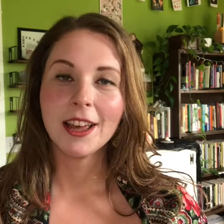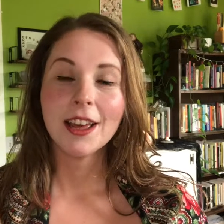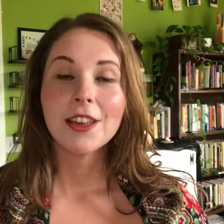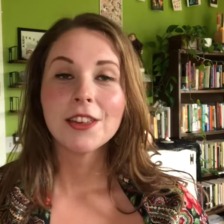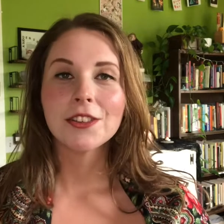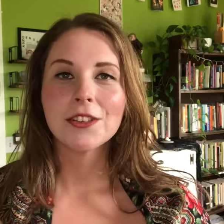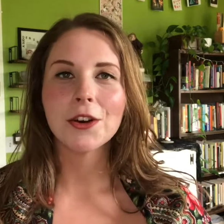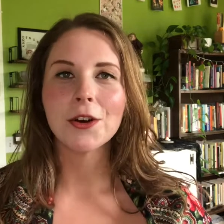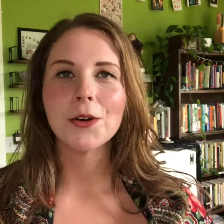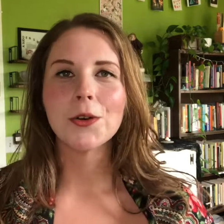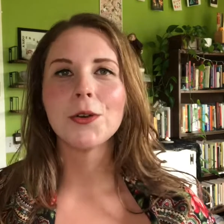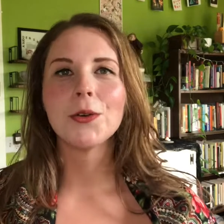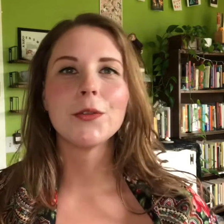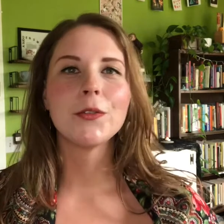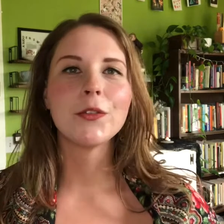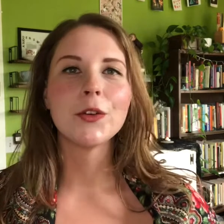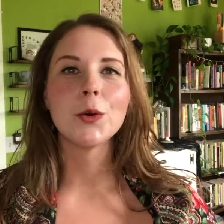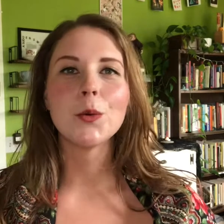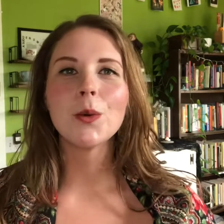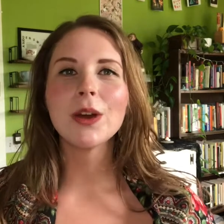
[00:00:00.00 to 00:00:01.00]
So
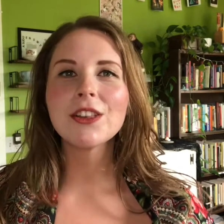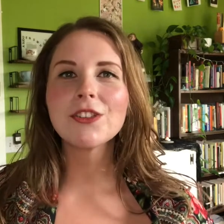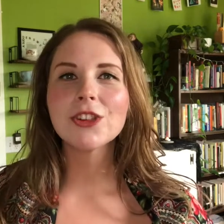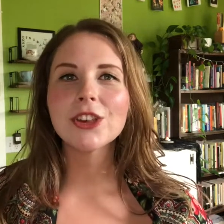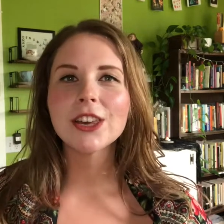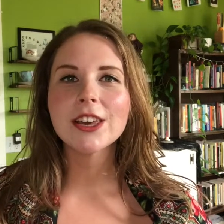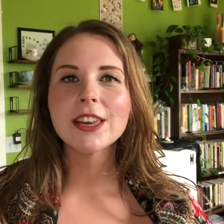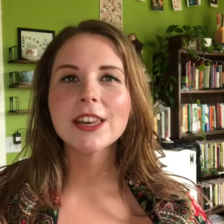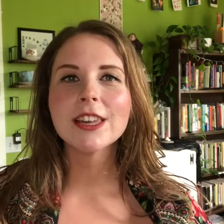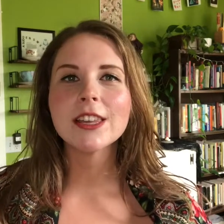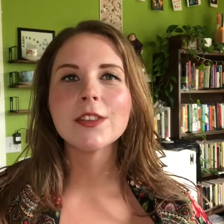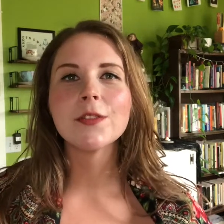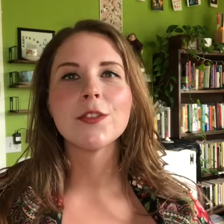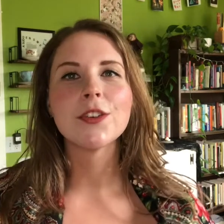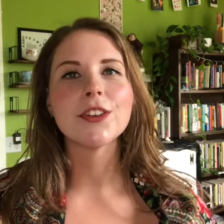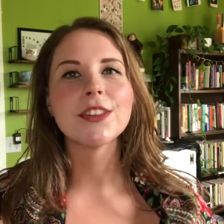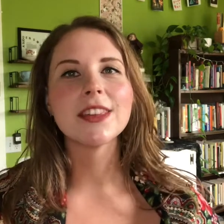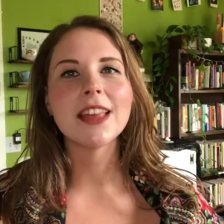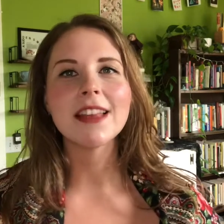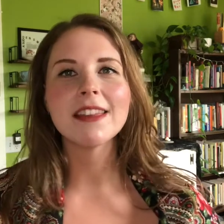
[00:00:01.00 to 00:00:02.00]
for witches, for
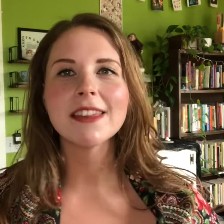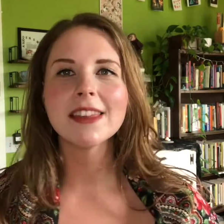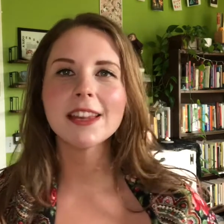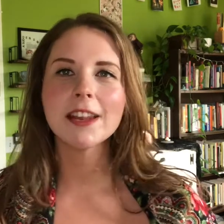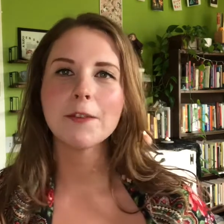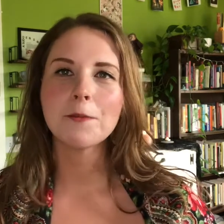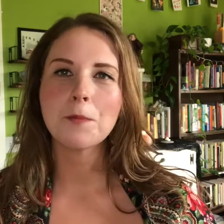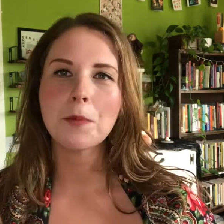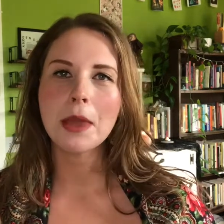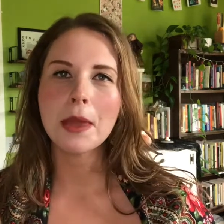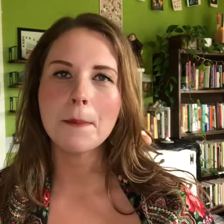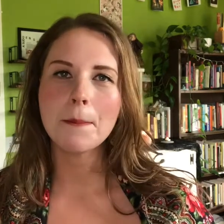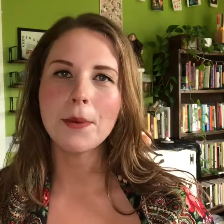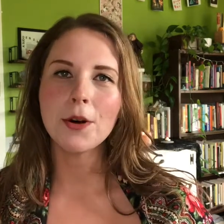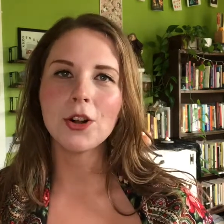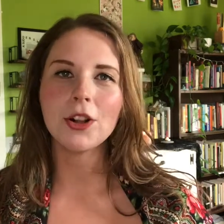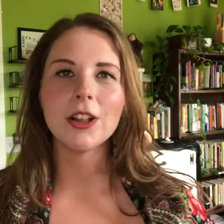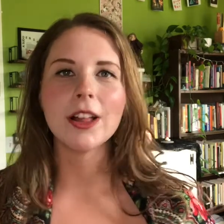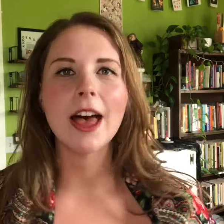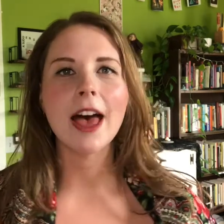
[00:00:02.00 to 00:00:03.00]
sensitive
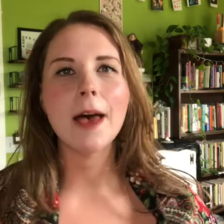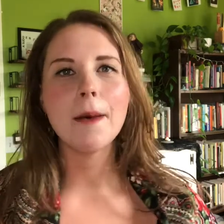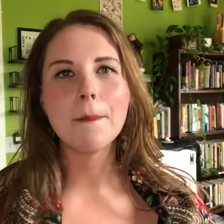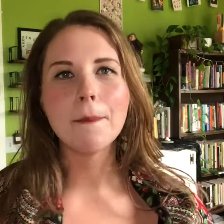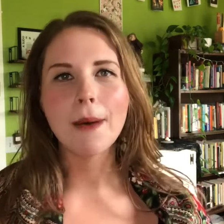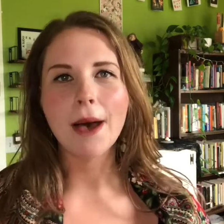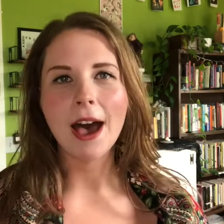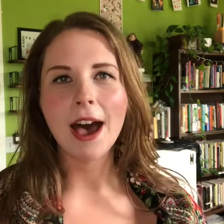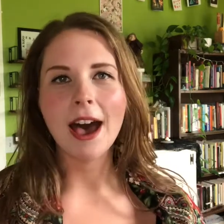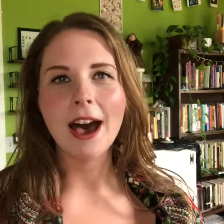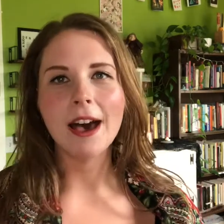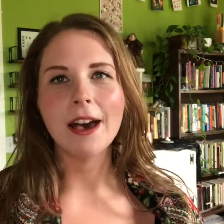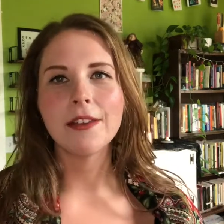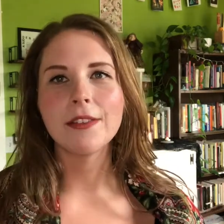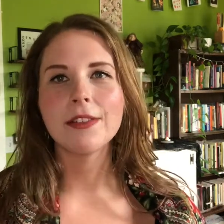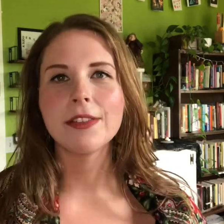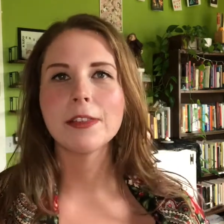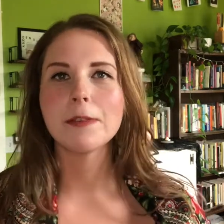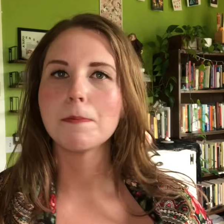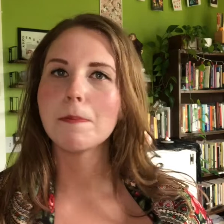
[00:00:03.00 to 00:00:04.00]
people,
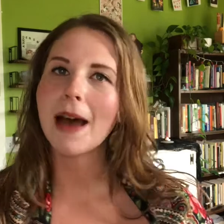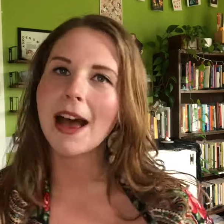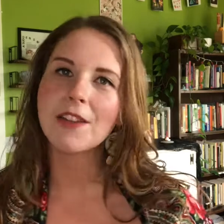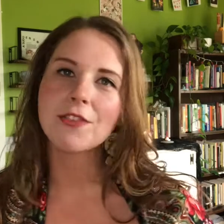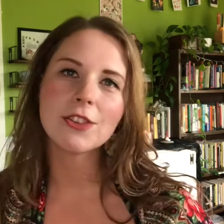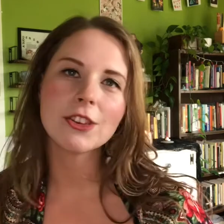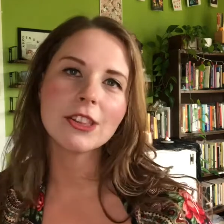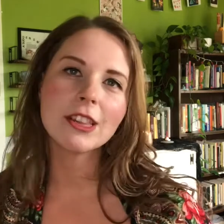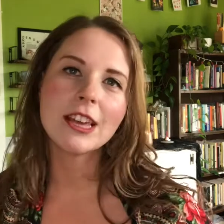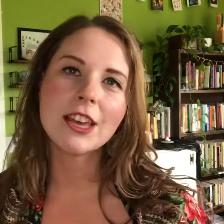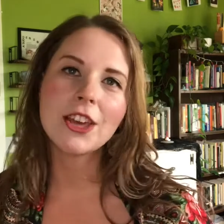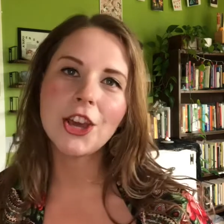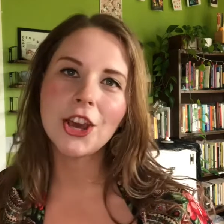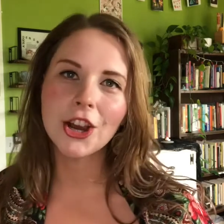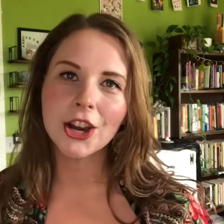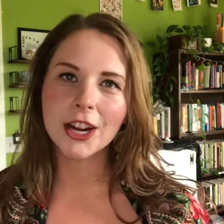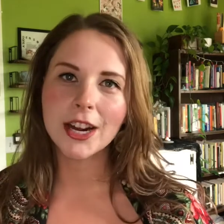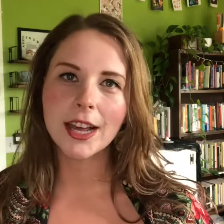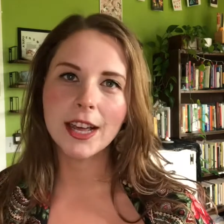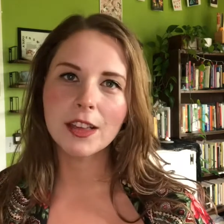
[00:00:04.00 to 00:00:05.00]
empaths, magically
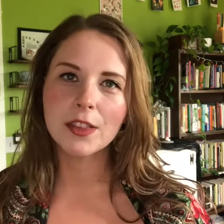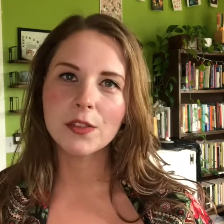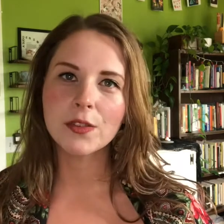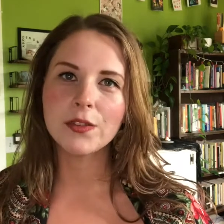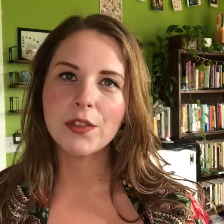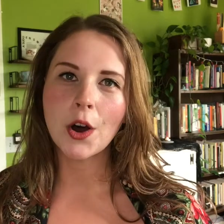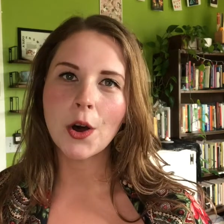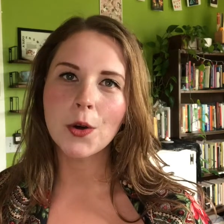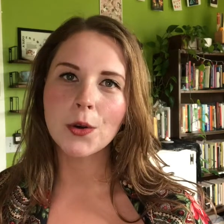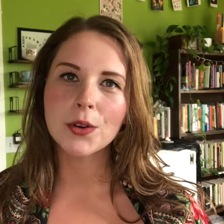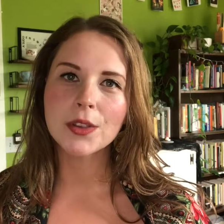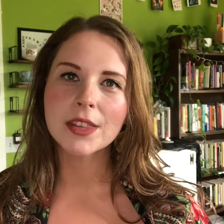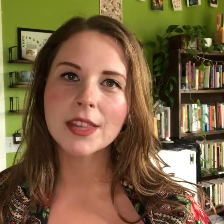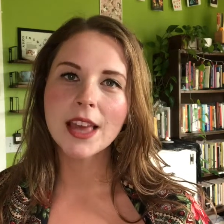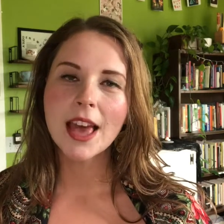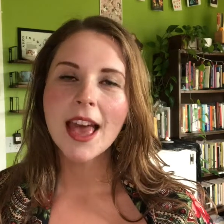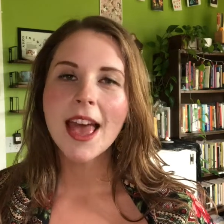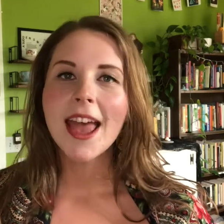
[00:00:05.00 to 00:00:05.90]
curious folks,